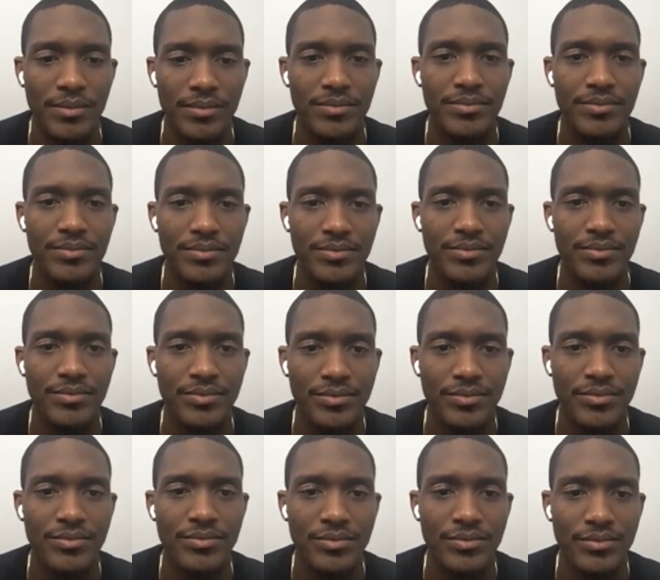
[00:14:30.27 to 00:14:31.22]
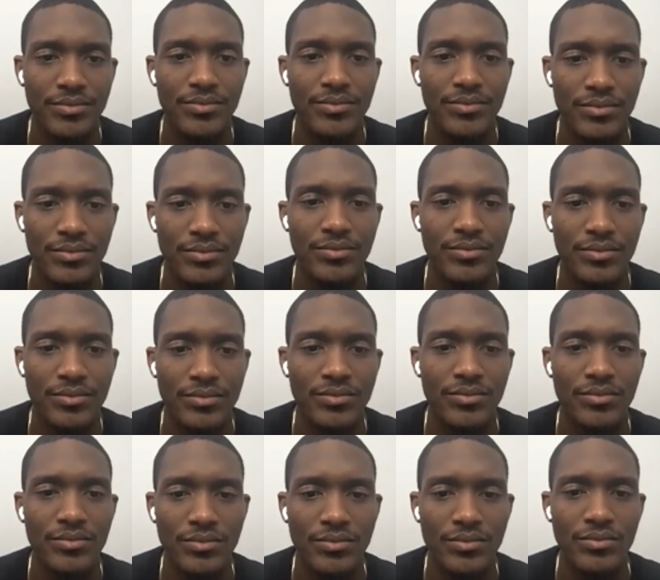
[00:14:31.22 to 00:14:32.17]

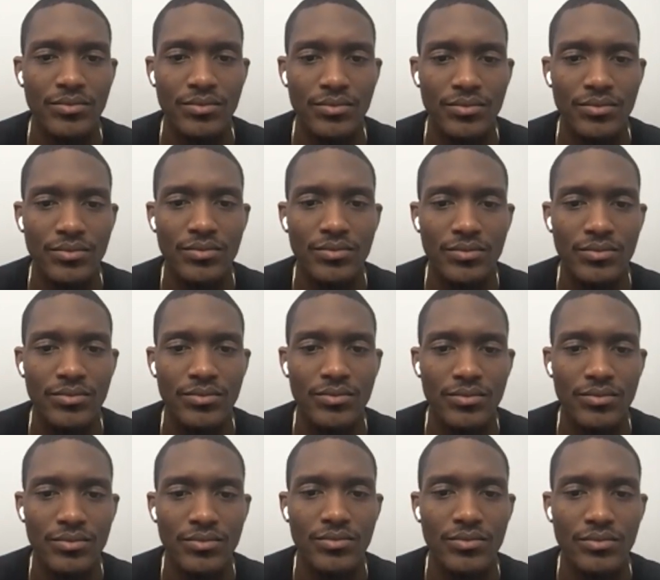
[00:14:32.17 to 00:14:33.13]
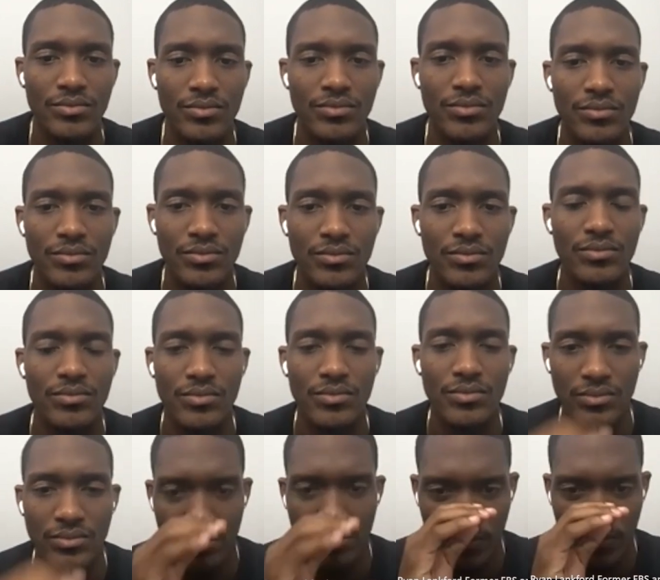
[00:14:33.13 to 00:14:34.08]

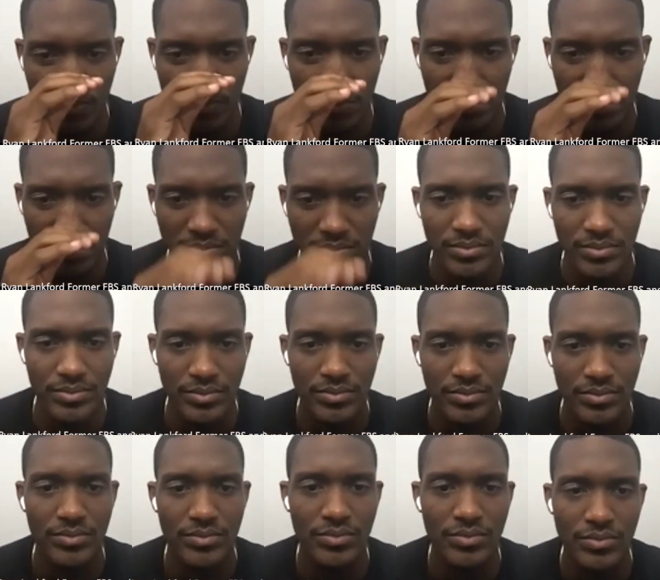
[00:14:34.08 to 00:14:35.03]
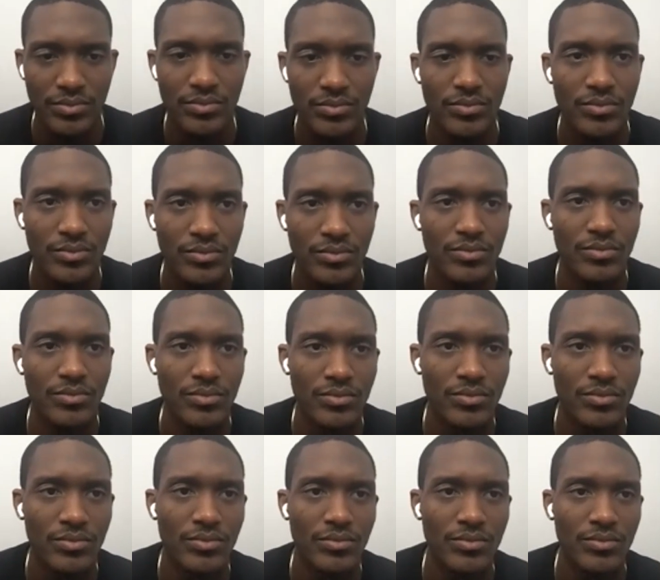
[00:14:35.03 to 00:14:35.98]

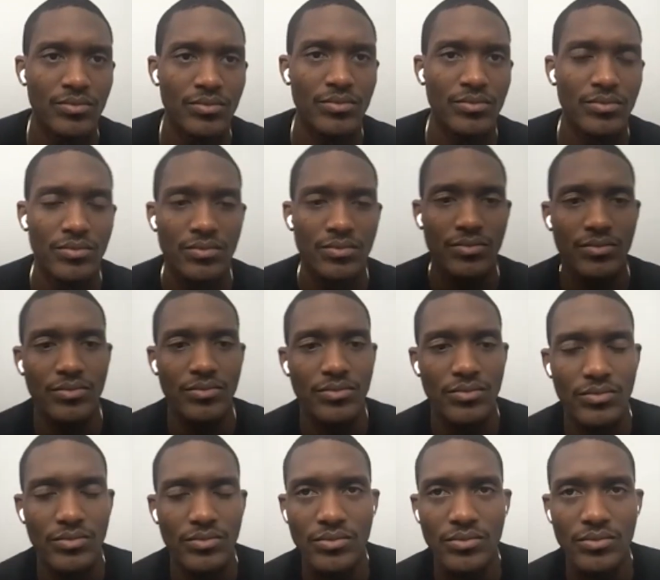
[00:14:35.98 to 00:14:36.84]
No words are spoken by the person on screen.